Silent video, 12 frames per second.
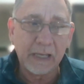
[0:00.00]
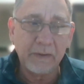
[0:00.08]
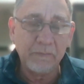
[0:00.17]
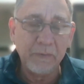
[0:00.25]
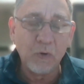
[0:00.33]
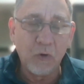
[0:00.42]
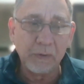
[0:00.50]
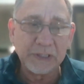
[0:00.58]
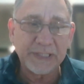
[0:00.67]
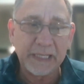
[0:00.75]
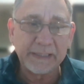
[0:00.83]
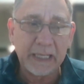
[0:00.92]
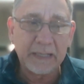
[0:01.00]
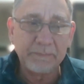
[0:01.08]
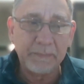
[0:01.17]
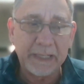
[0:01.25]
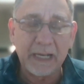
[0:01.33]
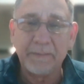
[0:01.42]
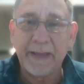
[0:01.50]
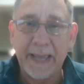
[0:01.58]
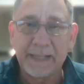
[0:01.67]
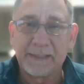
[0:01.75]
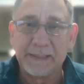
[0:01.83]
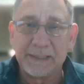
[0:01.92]
we always say they become
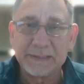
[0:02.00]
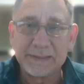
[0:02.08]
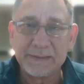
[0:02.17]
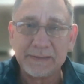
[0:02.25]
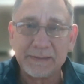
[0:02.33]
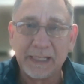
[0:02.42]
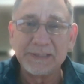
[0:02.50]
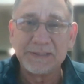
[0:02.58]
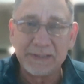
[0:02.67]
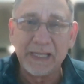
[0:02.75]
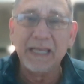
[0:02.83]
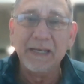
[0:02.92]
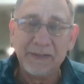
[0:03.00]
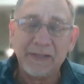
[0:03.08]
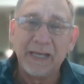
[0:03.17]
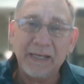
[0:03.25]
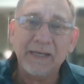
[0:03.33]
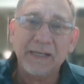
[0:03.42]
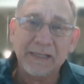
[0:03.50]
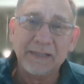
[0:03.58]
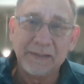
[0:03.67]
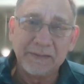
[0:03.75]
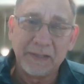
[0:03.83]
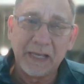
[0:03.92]
actors. They
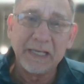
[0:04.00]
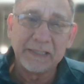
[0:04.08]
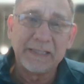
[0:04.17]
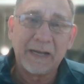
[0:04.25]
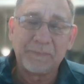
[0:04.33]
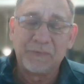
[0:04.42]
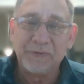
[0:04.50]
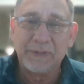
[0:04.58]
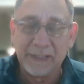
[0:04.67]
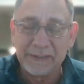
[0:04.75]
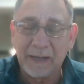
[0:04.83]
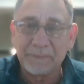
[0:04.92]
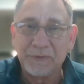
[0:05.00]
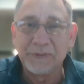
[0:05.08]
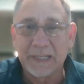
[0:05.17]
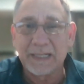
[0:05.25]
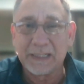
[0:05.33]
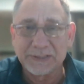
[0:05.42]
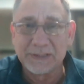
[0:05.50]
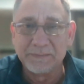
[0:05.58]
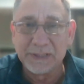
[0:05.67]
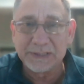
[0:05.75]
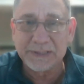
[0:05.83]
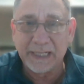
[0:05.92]
learn, they adapt to the
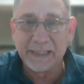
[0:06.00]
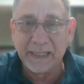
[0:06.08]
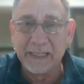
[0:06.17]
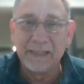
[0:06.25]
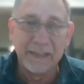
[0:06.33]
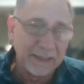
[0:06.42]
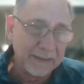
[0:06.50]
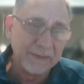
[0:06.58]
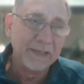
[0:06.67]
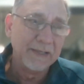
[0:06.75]
customers, and they learn